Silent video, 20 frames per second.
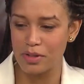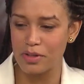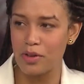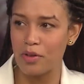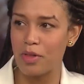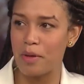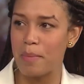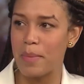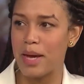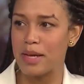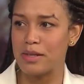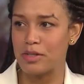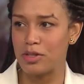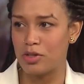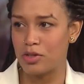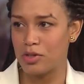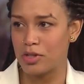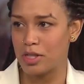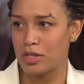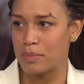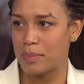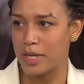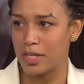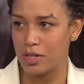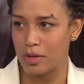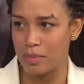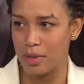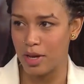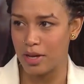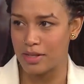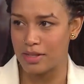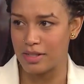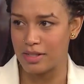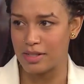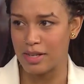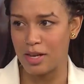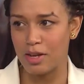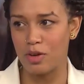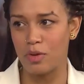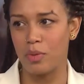So the Massachusetts Budget and Policy
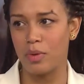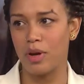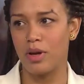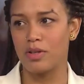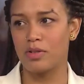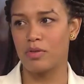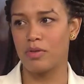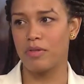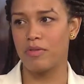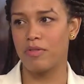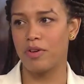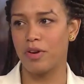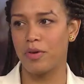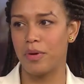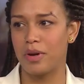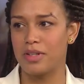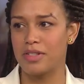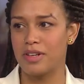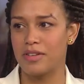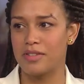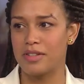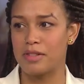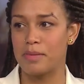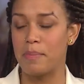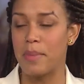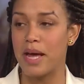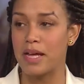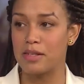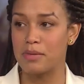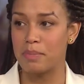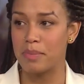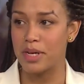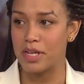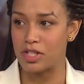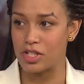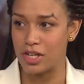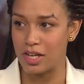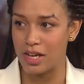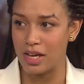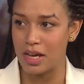Center, we also refer to ourselves as Mass
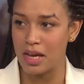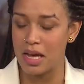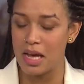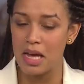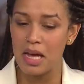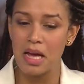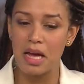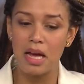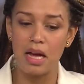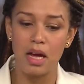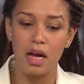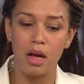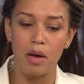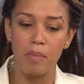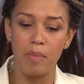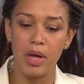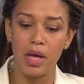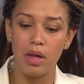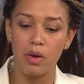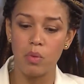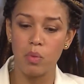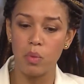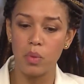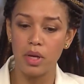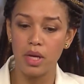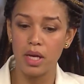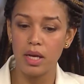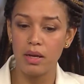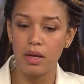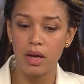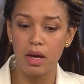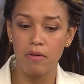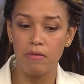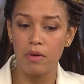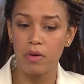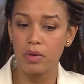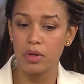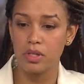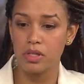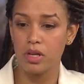Budget, and we
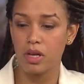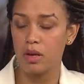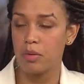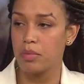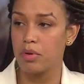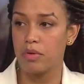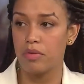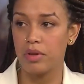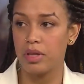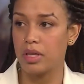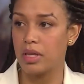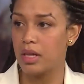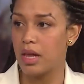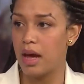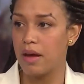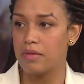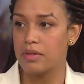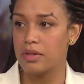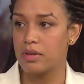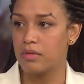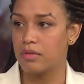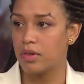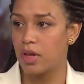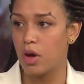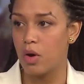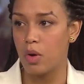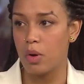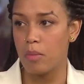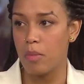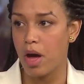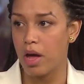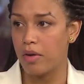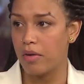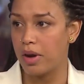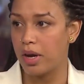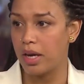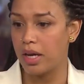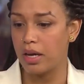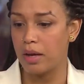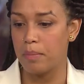focus on improving the lives of low and
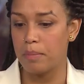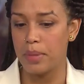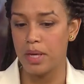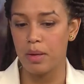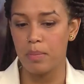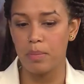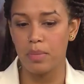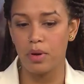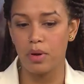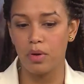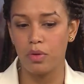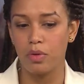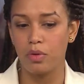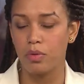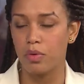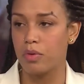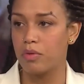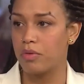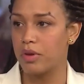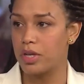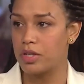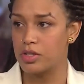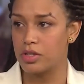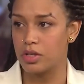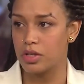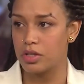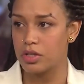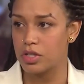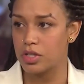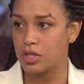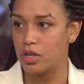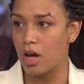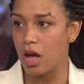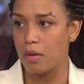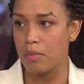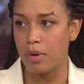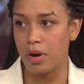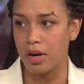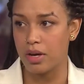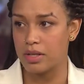moderate income people through research,
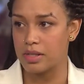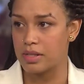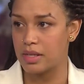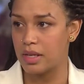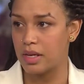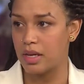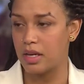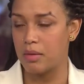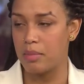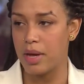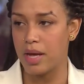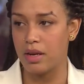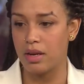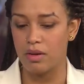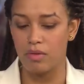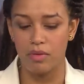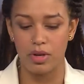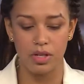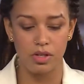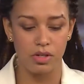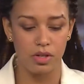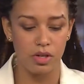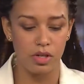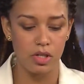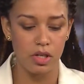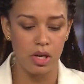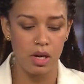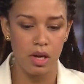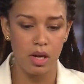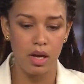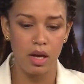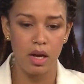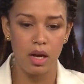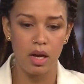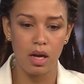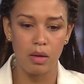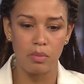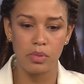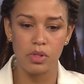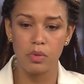nonpartisan, independent research.
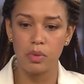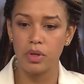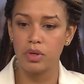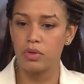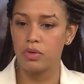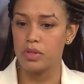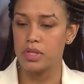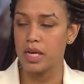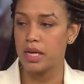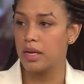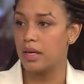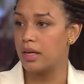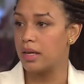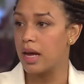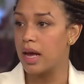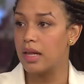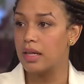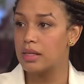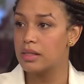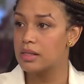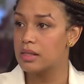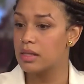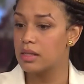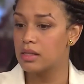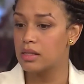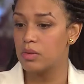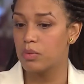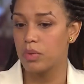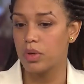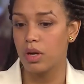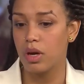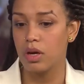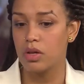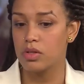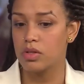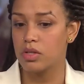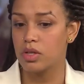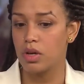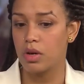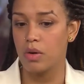So we do data analysis, and we
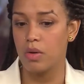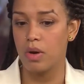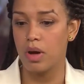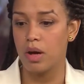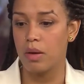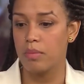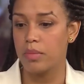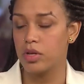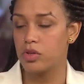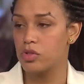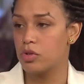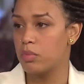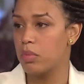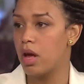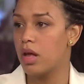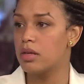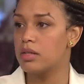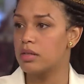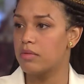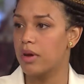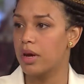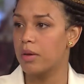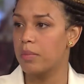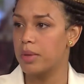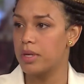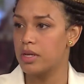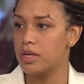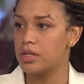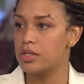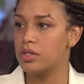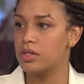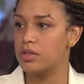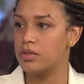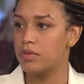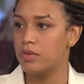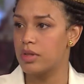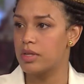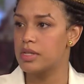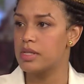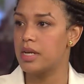also issue policy recommendations
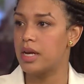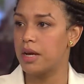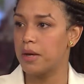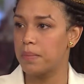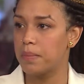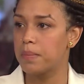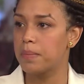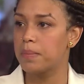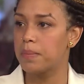for the state.